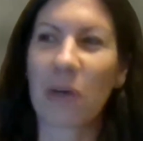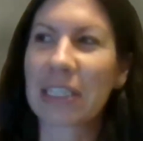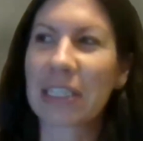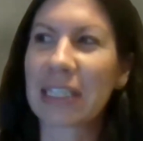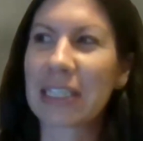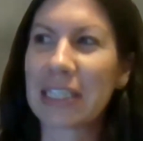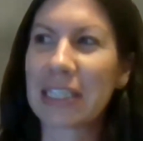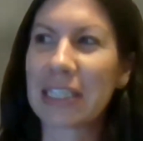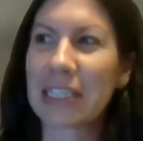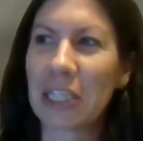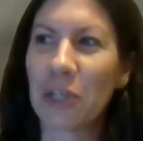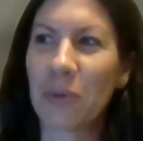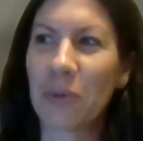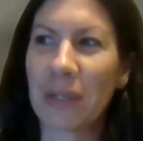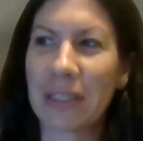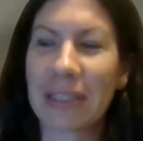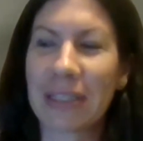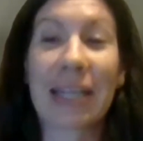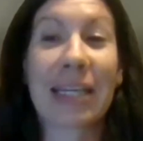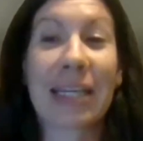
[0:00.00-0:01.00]
want to continue
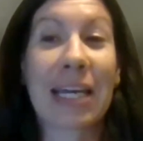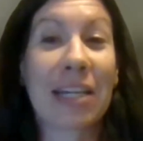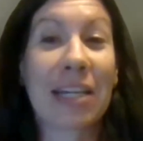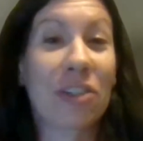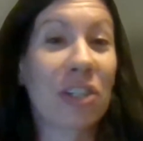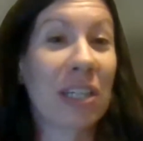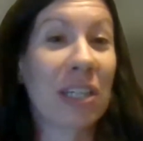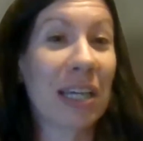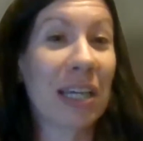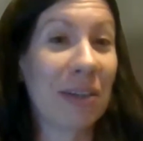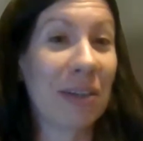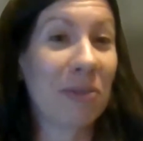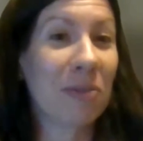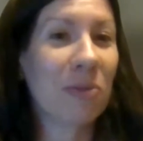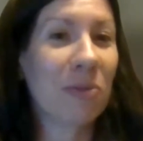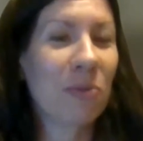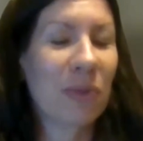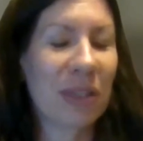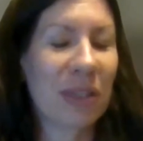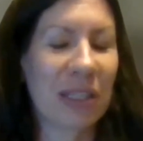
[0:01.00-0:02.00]
engaging
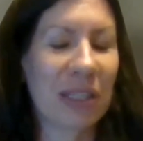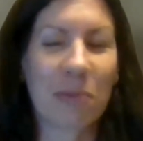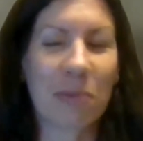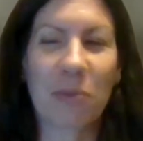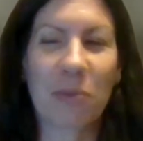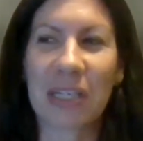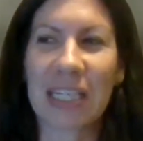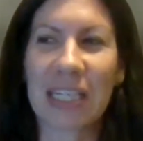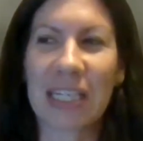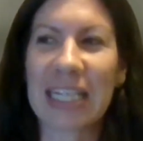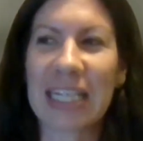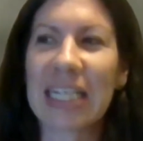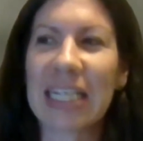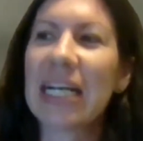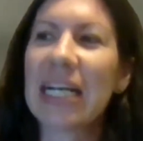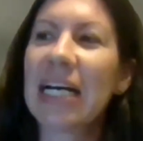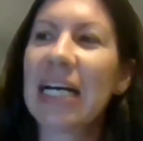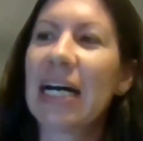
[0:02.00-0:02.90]
in with the community,